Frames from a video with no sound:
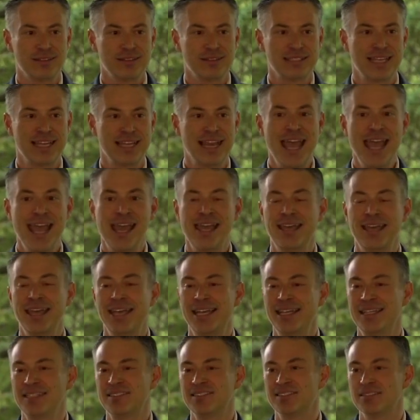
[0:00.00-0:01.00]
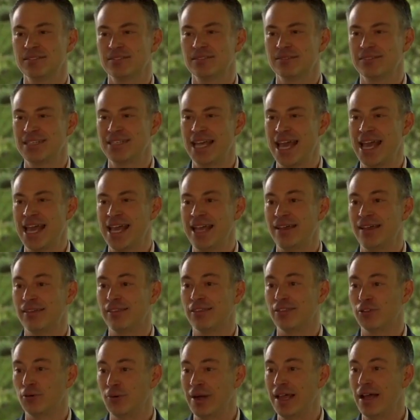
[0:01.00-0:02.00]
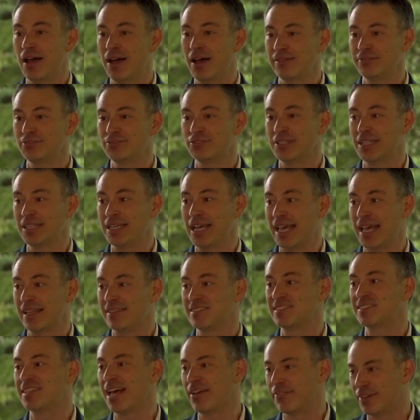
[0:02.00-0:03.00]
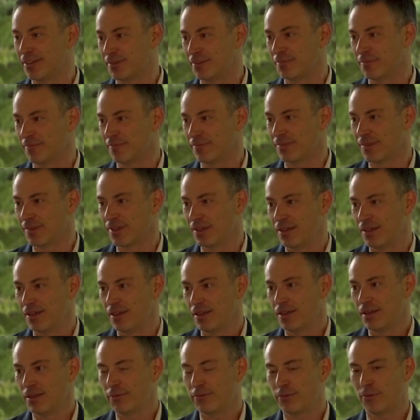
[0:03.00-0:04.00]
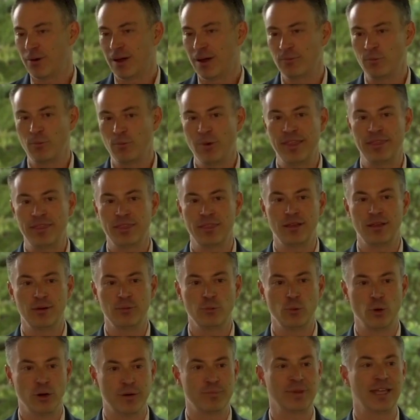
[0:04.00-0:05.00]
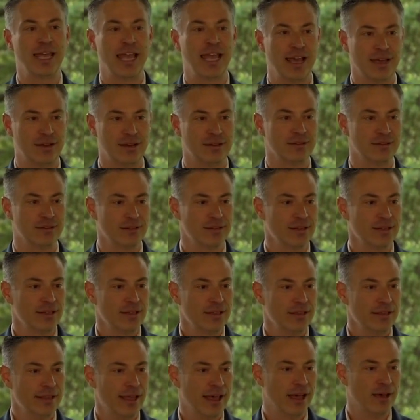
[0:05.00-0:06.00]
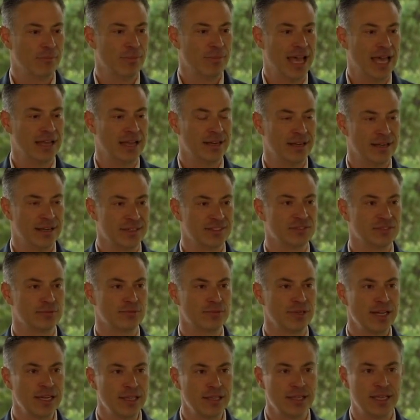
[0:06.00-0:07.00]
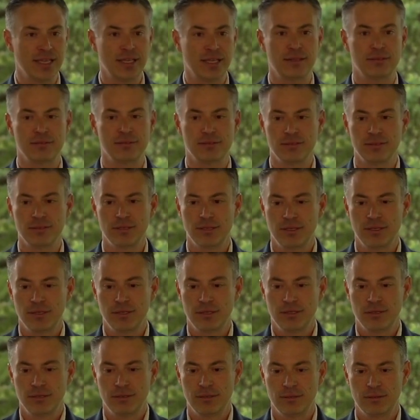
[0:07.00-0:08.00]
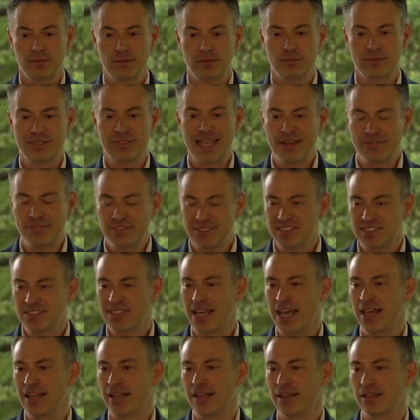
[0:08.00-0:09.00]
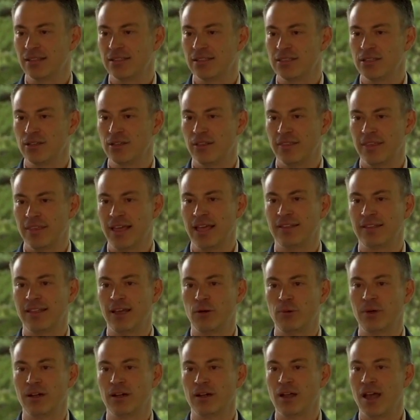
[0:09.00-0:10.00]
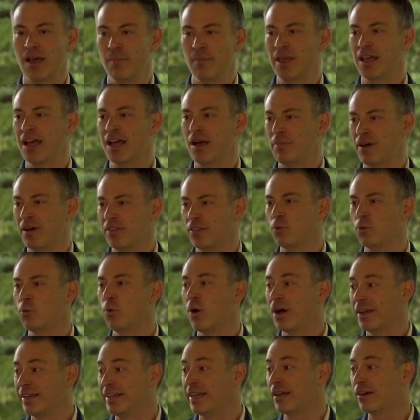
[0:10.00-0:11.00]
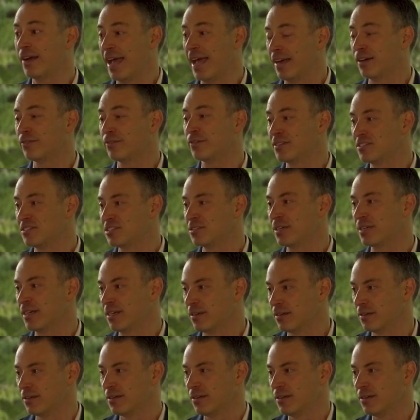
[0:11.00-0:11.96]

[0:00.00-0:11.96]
Today is day 307 from when the war began. And it is really devastating to think that we are coming up on the 1-year anniversary